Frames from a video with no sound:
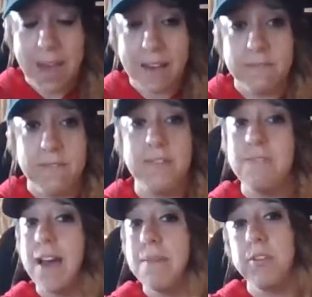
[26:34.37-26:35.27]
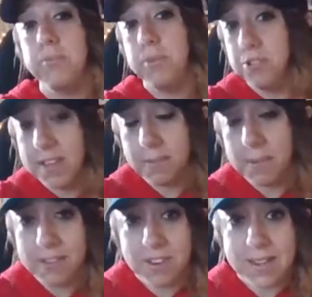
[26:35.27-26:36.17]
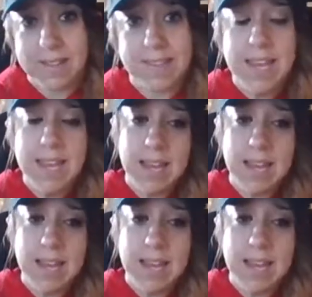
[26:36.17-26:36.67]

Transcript: have 55 multiple choice questions,